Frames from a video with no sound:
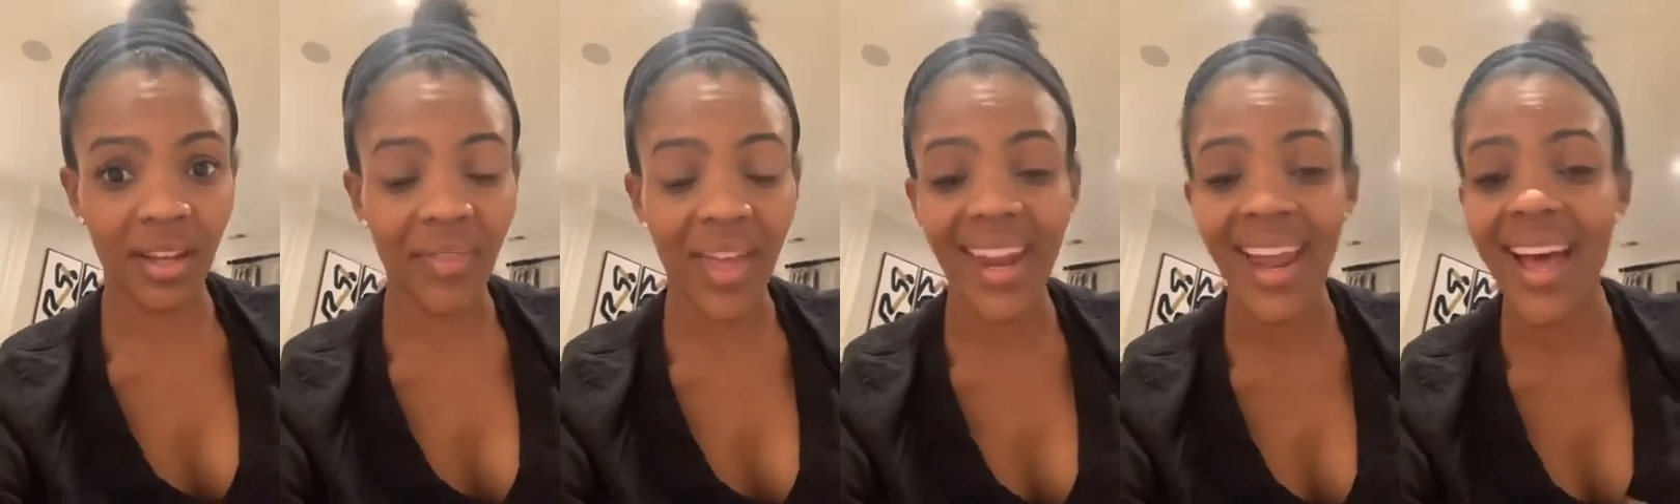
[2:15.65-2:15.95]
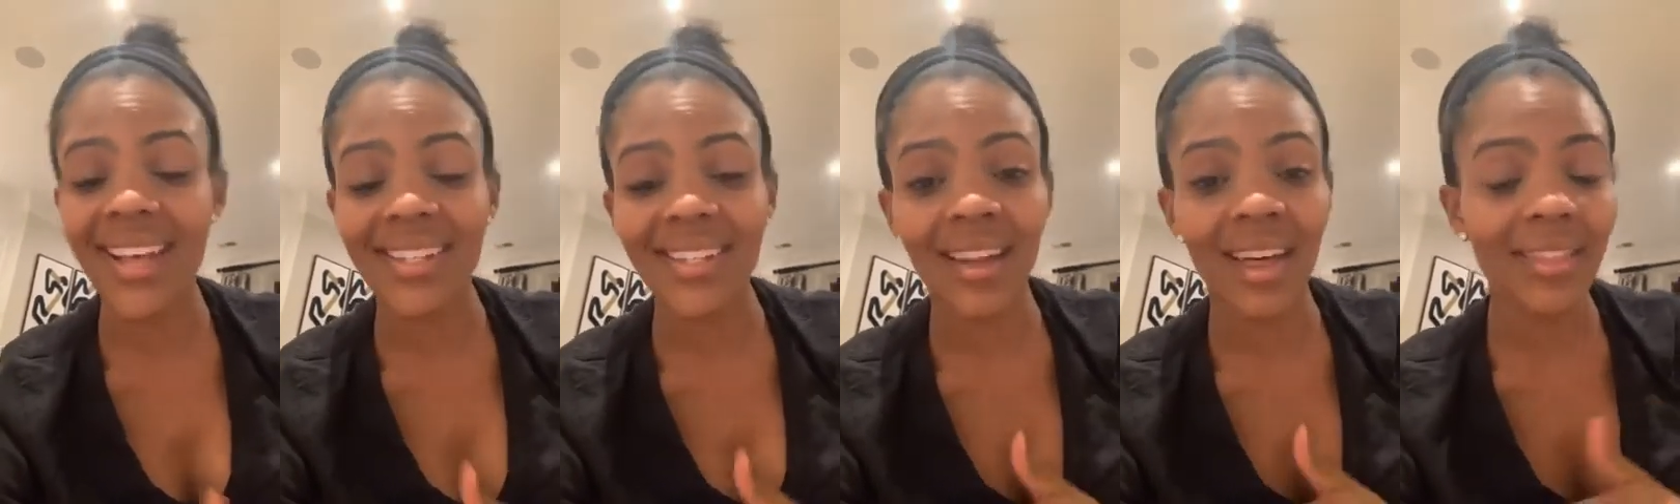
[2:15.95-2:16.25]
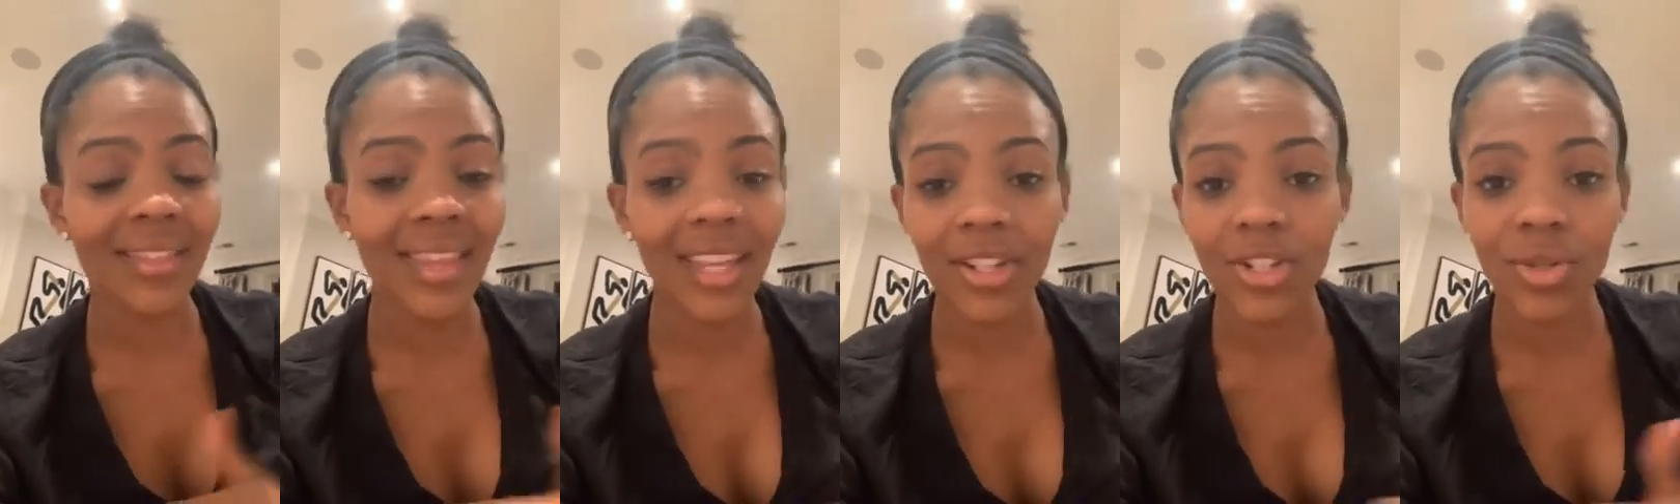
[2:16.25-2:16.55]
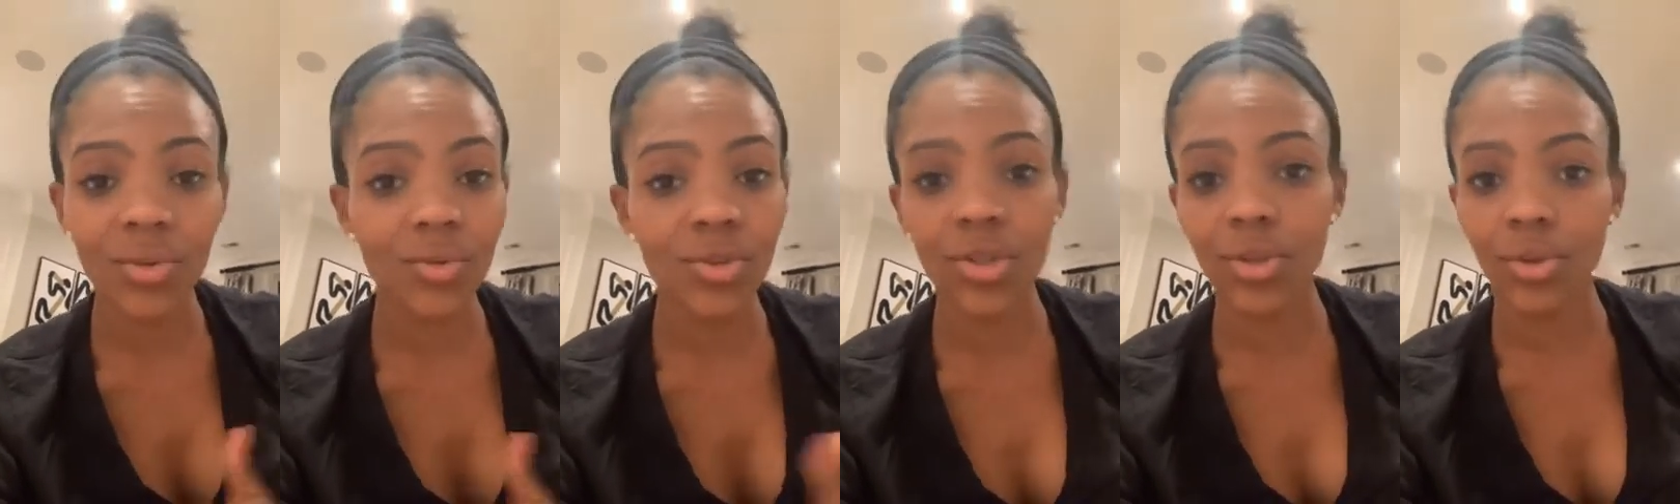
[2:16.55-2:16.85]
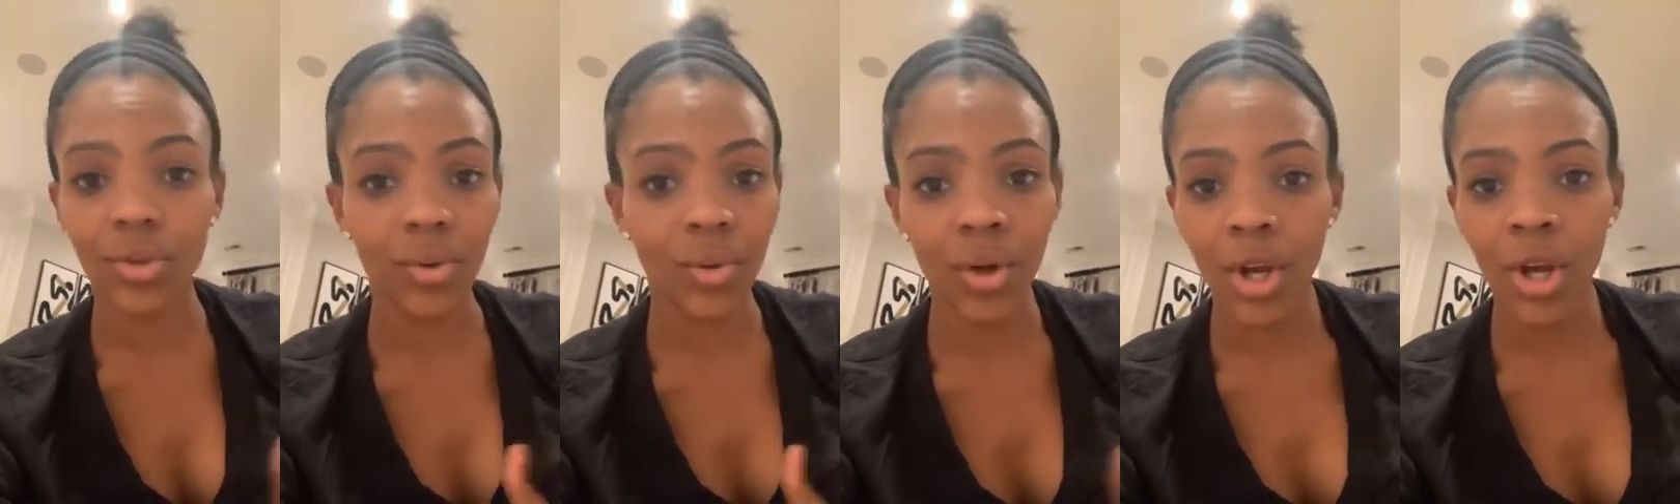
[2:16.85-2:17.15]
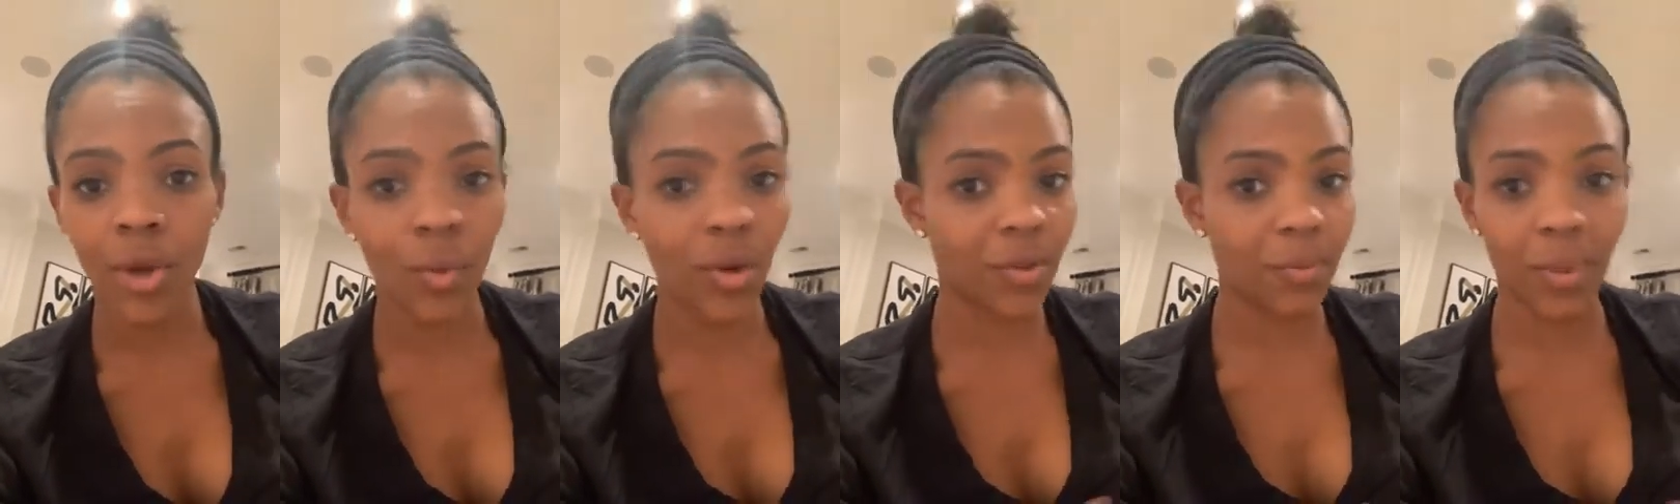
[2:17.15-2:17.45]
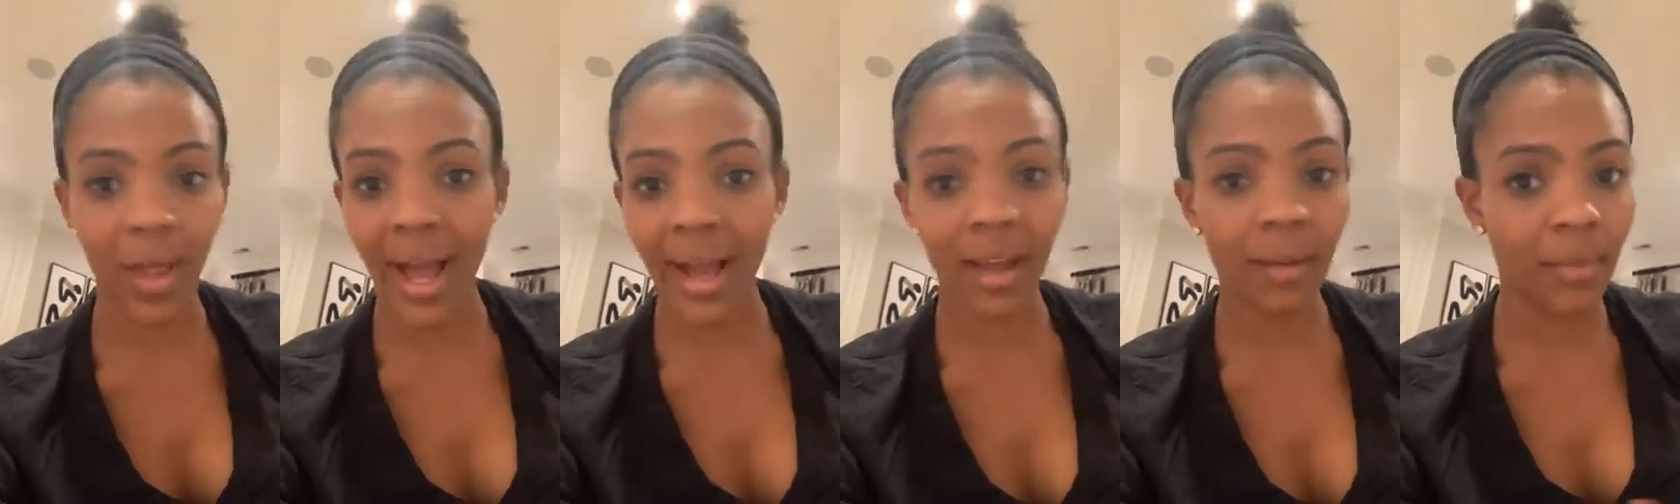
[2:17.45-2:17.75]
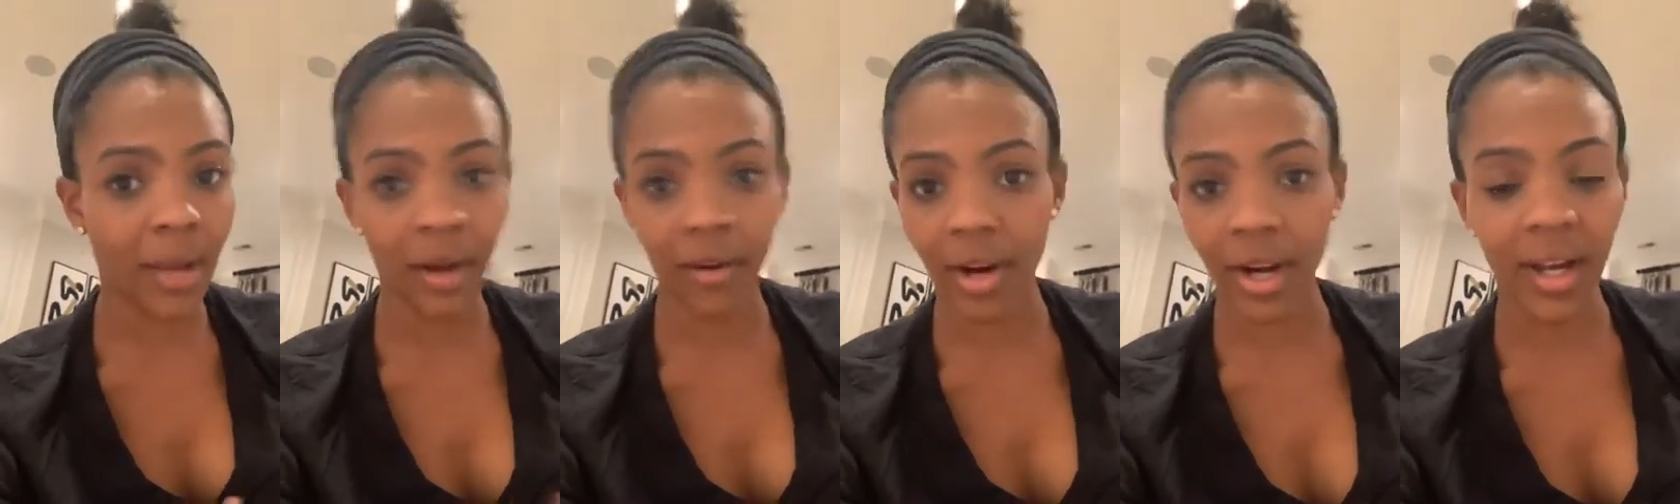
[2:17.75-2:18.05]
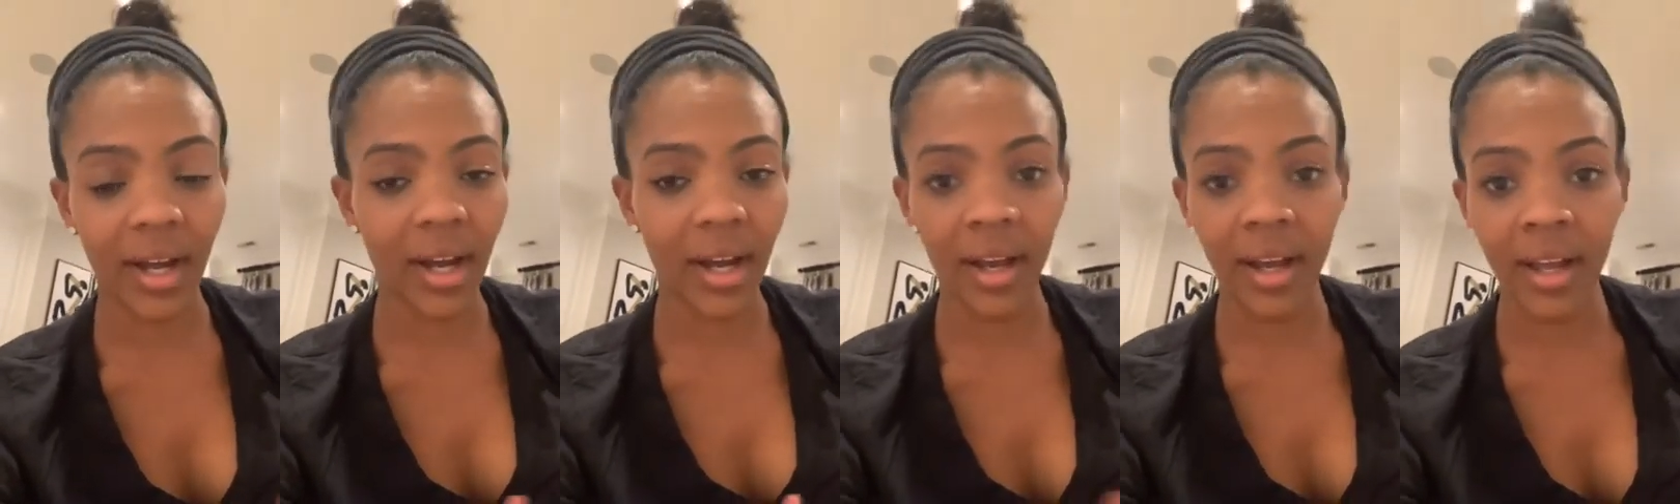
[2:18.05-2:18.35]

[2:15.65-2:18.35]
That has nothing to do with Black America